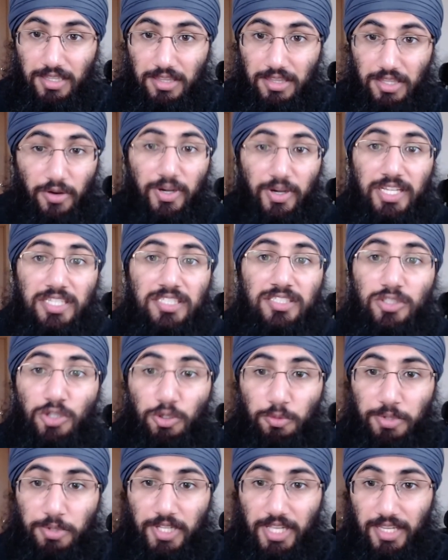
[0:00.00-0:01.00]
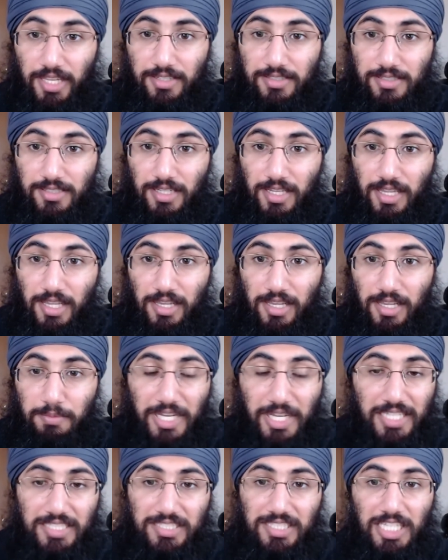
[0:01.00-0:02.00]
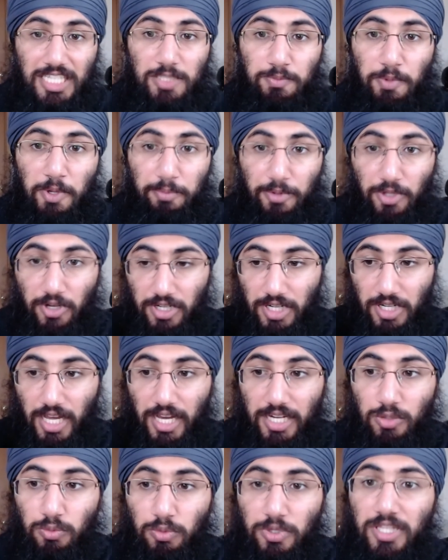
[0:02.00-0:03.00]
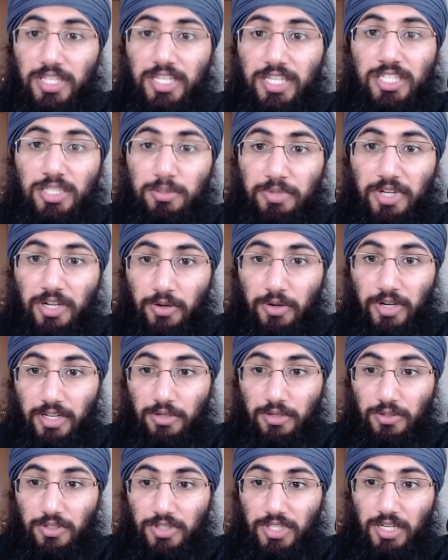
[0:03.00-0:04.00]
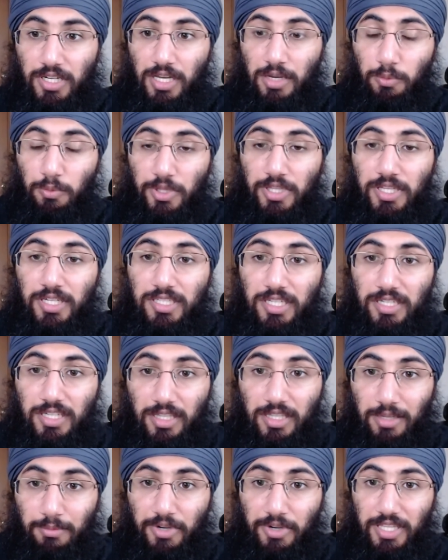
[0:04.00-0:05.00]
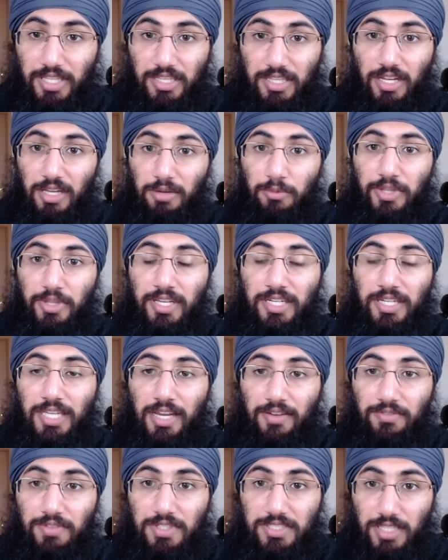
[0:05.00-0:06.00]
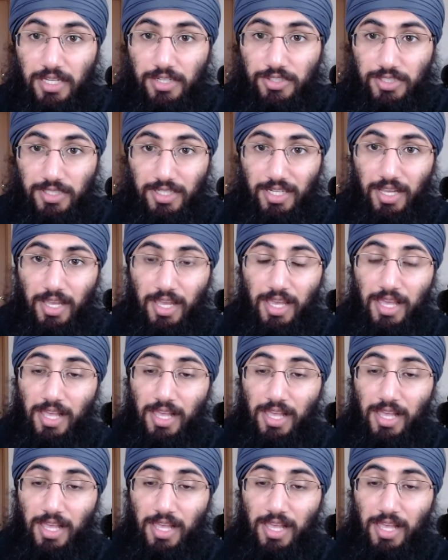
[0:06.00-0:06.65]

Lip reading: There is no place. Because these people are not willing to be critical. They're not willing to deliberate. They're not willing to have discussion.